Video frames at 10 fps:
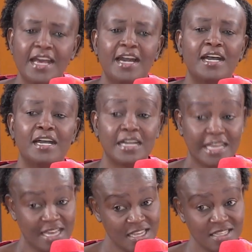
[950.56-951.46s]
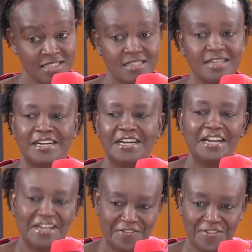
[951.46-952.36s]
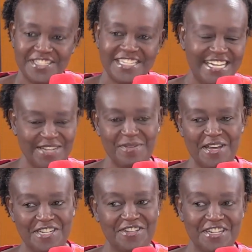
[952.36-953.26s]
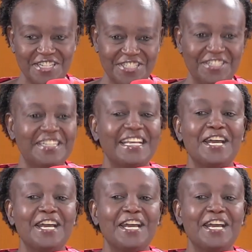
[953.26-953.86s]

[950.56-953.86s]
Uh, Kenyans, uh, unfortunately, by our tradition,